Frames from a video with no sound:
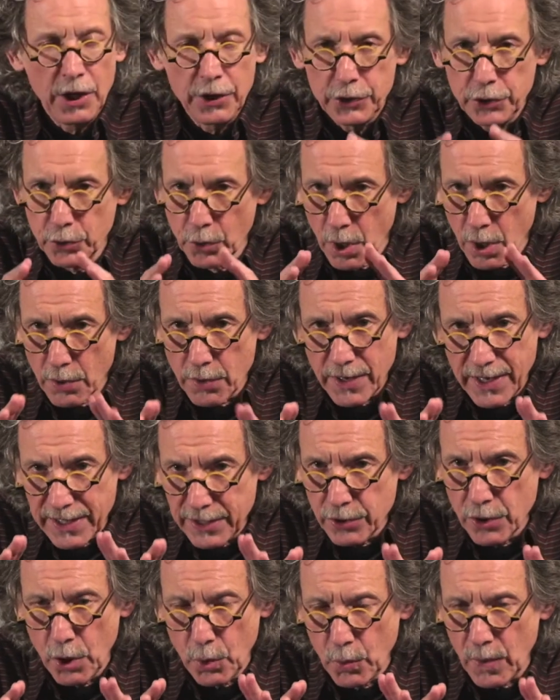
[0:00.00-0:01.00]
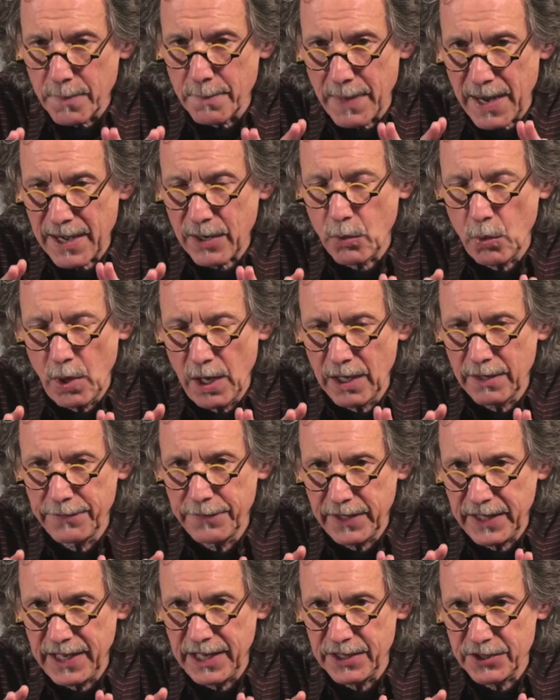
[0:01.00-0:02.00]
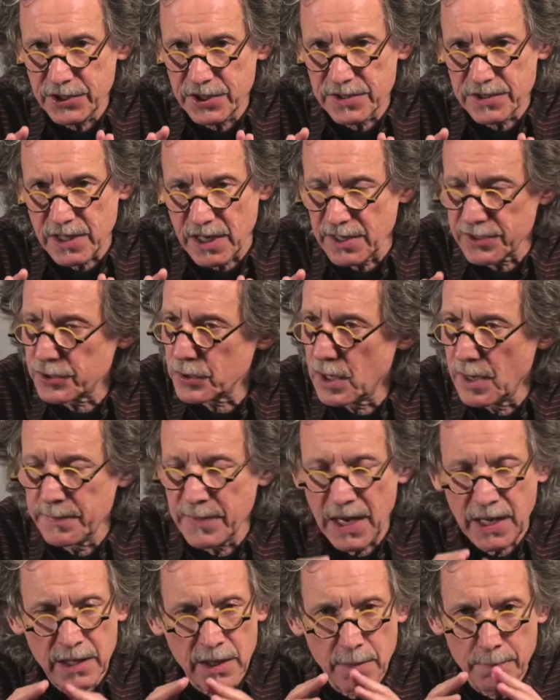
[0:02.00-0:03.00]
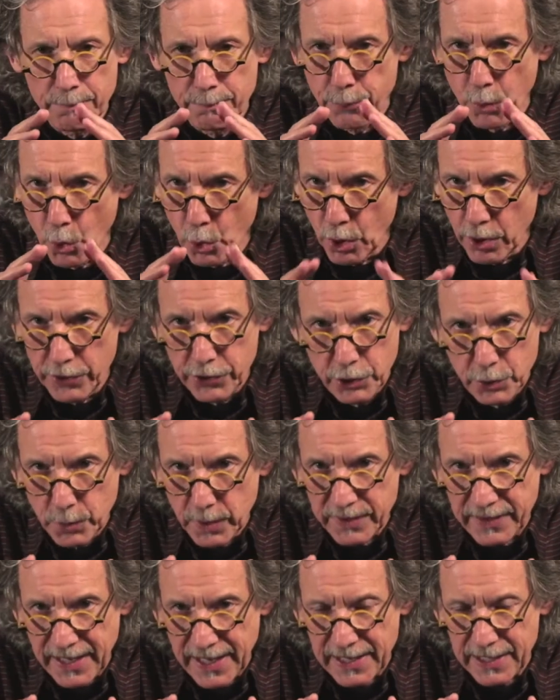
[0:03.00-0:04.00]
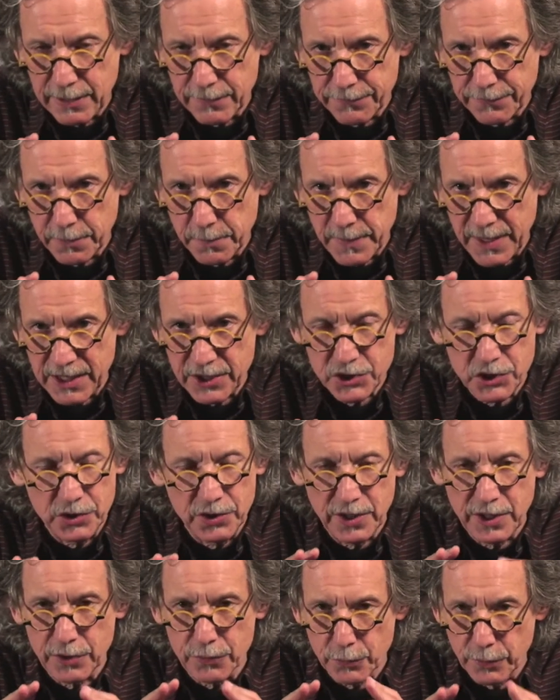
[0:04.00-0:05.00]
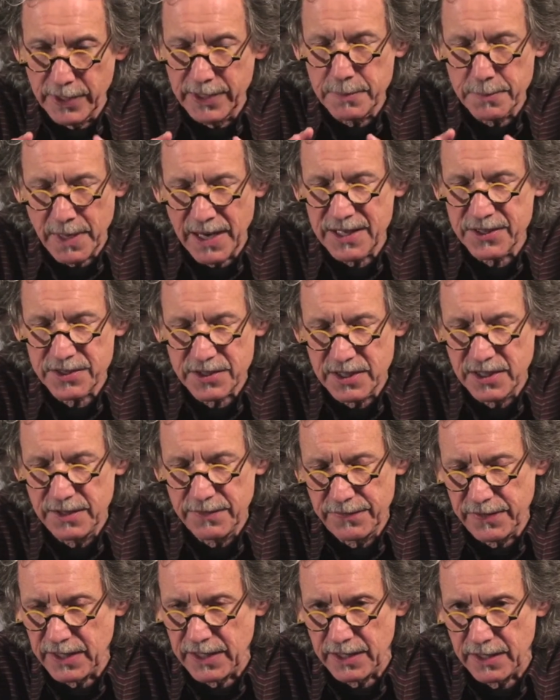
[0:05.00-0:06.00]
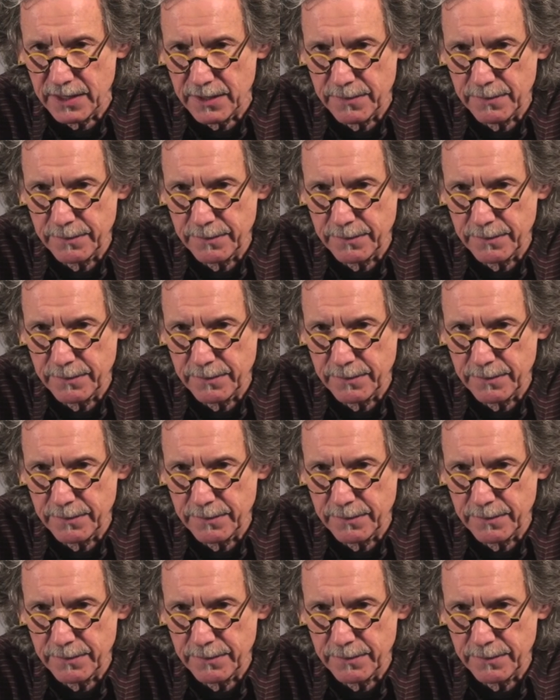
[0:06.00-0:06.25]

You already know what my qualifications are, so I'm not going to bore you with that information. You can read my CV.